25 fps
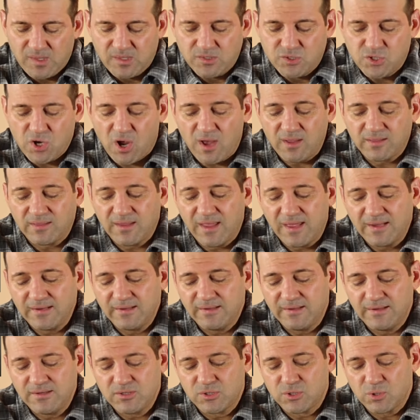John
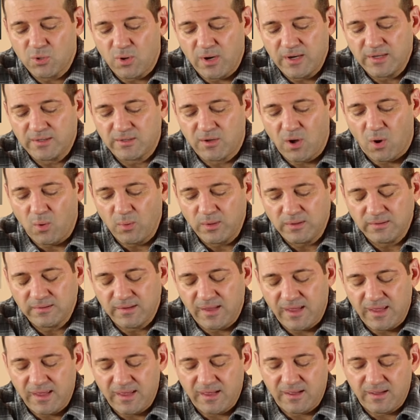Lennon enjoyed going
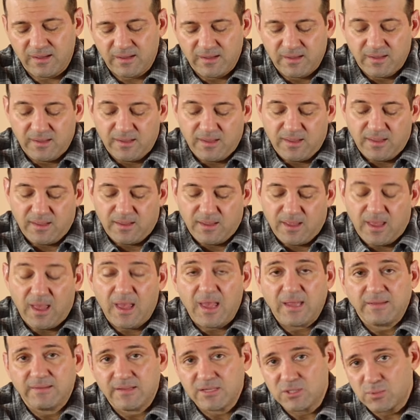there.
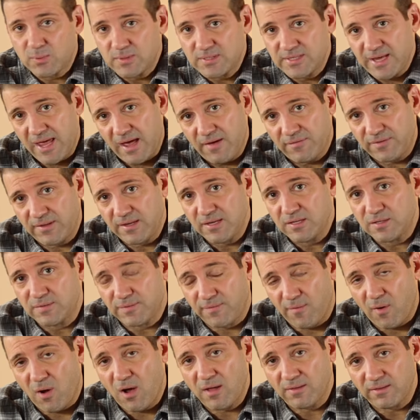This was after his
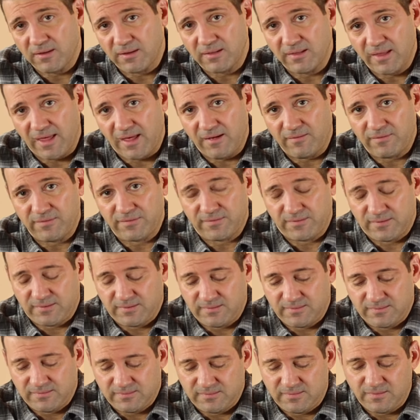father left
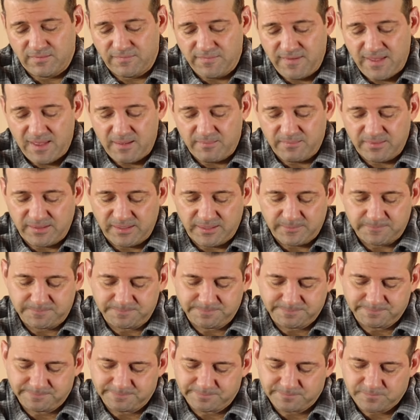the family.
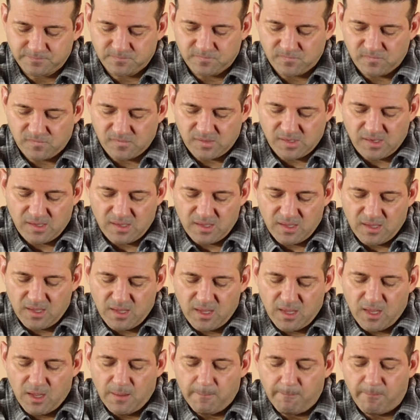
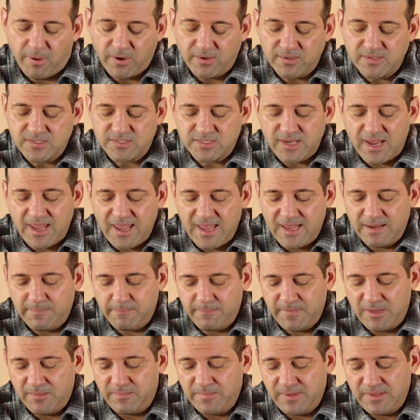But his Aunt
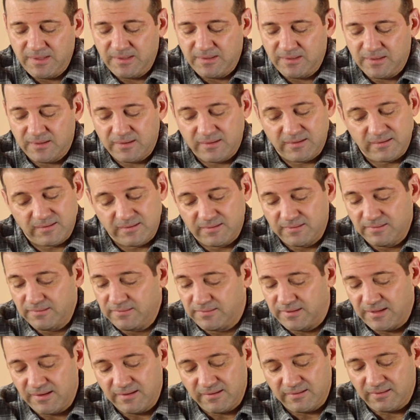Mimi
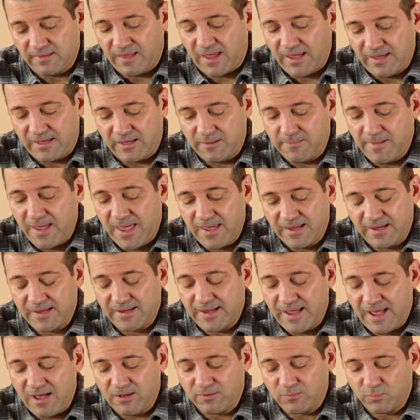didn't like him
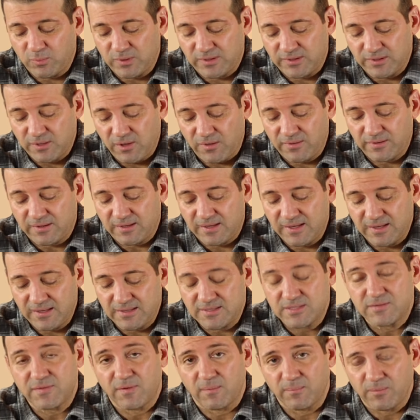hanging out with the other
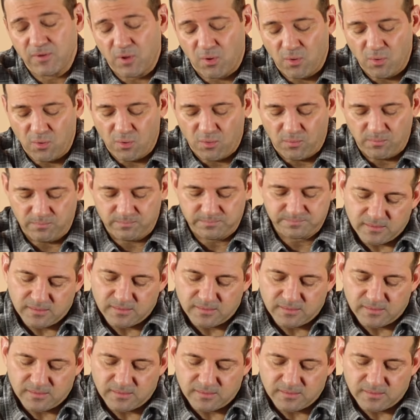kids from the home.